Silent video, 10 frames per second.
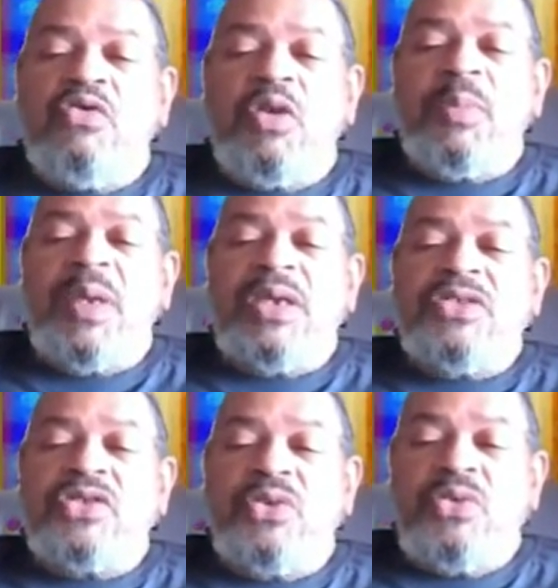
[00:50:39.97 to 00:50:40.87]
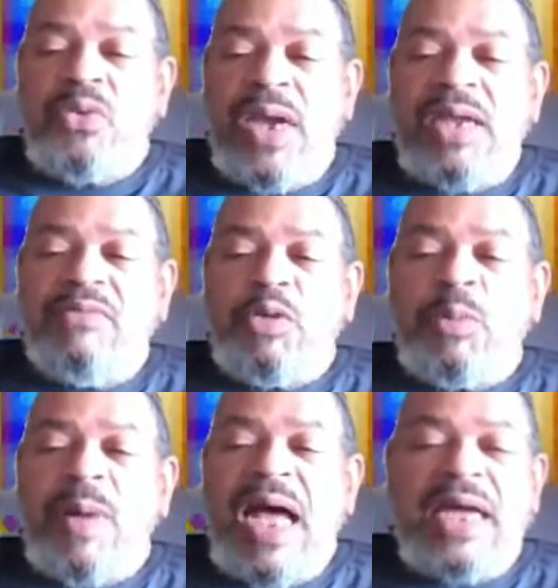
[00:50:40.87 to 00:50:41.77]
from his great
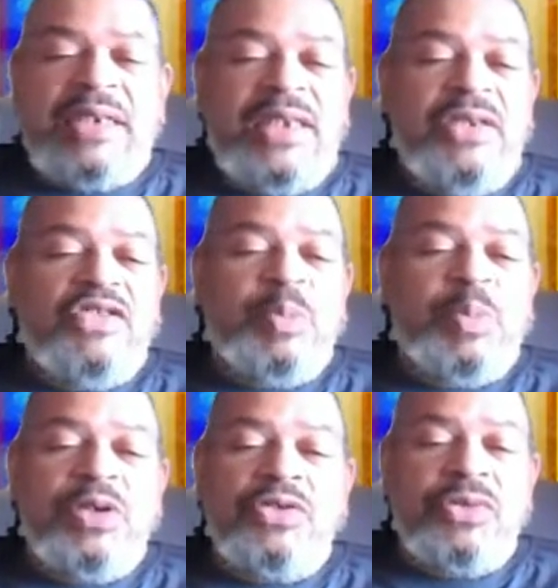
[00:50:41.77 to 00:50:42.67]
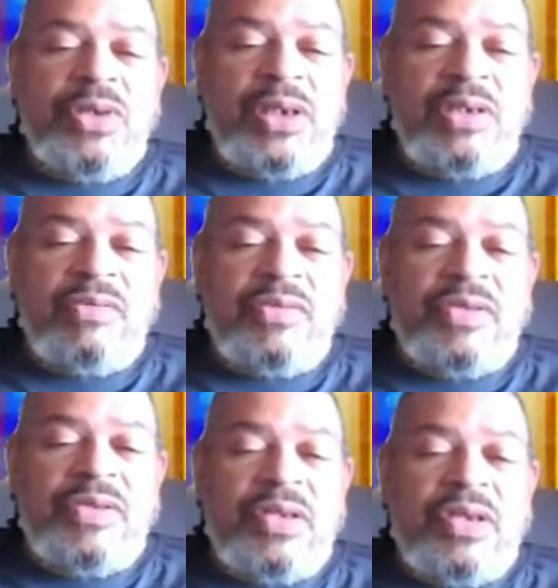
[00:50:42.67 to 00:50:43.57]
variety of spiritual
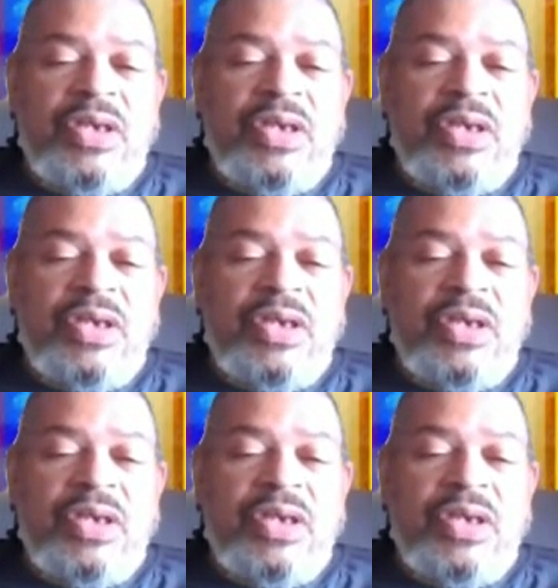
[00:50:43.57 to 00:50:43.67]
gifts.